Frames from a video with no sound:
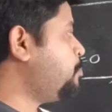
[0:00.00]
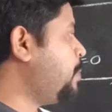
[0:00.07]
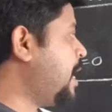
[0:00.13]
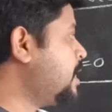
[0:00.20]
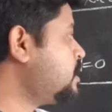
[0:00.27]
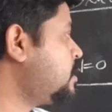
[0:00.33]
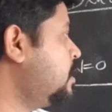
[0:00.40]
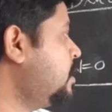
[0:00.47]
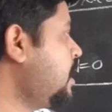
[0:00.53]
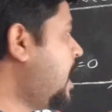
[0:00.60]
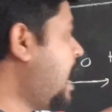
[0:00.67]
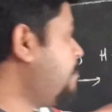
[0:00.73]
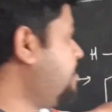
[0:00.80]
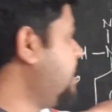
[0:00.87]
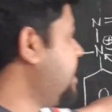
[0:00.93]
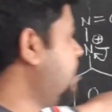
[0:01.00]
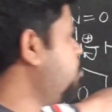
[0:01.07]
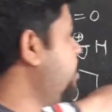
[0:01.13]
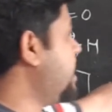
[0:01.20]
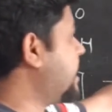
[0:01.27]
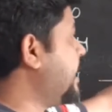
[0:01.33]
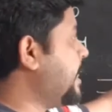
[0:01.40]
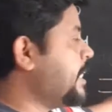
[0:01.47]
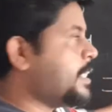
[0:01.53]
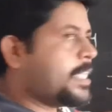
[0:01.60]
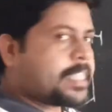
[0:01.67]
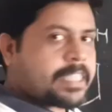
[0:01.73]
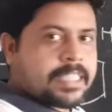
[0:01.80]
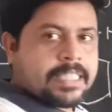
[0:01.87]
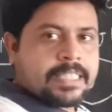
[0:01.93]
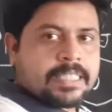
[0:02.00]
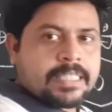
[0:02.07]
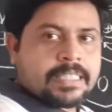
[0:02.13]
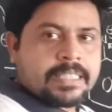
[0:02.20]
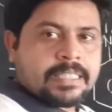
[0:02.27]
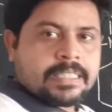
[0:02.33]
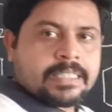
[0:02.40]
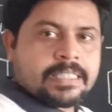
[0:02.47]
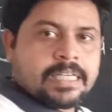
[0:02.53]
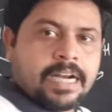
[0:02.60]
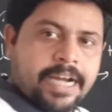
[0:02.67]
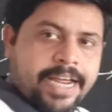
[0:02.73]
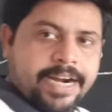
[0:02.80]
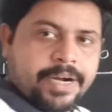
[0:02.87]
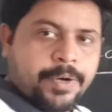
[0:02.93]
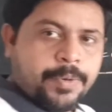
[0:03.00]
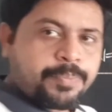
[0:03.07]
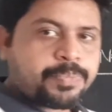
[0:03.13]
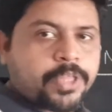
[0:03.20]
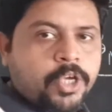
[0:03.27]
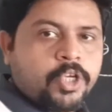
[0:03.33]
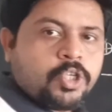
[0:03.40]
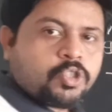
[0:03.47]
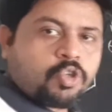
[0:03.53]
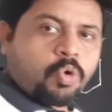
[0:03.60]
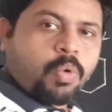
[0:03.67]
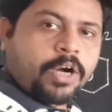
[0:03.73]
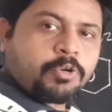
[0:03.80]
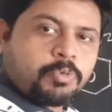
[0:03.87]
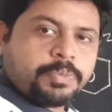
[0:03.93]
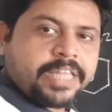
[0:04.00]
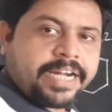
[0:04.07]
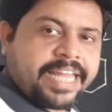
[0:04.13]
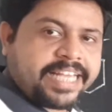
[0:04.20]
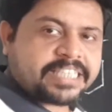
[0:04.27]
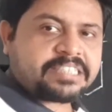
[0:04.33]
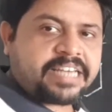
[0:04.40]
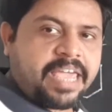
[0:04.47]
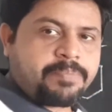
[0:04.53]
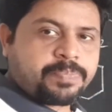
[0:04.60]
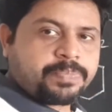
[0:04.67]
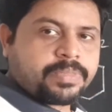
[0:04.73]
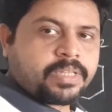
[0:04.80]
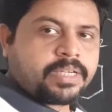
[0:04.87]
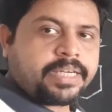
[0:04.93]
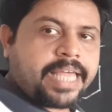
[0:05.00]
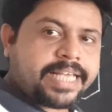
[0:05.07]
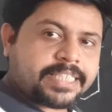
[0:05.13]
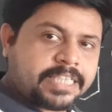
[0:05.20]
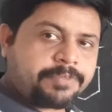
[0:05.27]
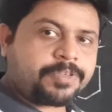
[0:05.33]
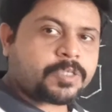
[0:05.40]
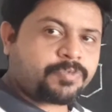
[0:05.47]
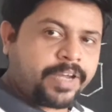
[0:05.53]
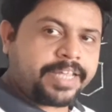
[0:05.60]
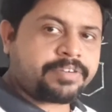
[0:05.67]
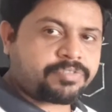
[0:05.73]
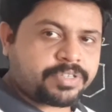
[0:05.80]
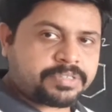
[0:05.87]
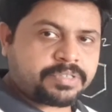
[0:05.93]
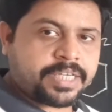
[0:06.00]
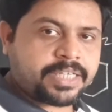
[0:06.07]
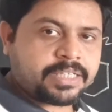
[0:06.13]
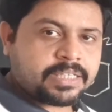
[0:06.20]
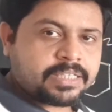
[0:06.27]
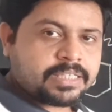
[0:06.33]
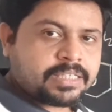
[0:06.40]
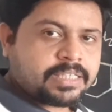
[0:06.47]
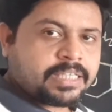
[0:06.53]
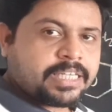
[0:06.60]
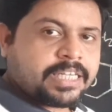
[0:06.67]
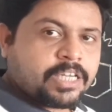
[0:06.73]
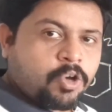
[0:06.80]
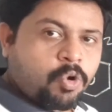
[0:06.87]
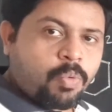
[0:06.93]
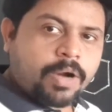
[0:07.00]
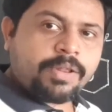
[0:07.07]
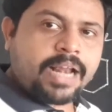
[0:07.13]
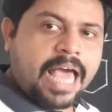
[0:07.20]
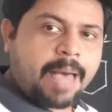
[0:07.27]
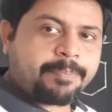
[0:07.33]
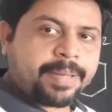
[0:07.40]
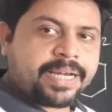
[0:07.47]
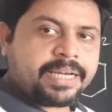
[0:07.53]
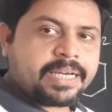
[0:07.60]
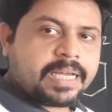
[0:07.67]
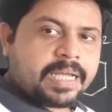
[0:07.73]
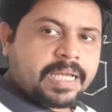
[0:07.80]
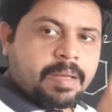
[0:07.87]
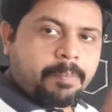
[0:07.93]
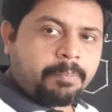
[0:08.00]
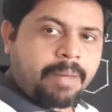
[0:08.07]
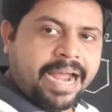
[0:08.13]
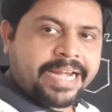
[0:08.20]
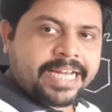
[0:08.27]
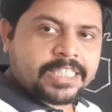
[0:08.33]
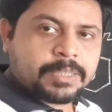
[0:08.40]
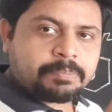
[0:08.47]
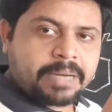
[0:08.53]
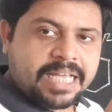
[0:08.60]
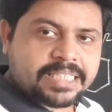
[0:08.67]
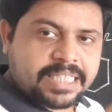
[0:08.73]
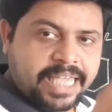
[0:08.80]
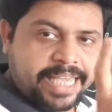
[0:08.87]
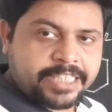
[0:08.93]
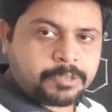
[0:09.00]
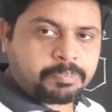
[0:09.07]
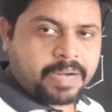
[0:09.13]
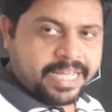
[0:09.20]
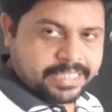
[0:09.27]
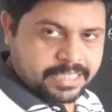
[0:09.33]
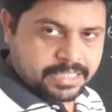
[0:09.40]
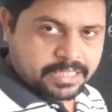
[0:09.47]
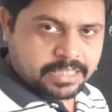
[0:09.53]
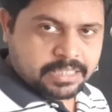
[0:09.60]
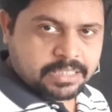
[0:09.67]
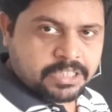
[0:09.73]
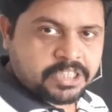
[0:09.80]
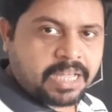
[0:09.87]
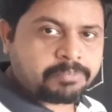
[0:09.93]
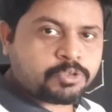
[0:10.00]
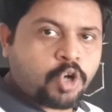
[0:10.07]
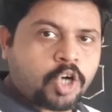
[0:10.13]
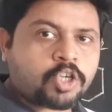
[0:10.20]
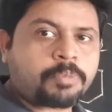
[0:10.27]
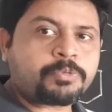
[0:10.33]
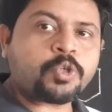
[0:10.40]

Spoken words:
plus. After that we are getting this. Clear? So what would be the next step? Next step is very interesting. What will happen? Minus plus H plus, some sort of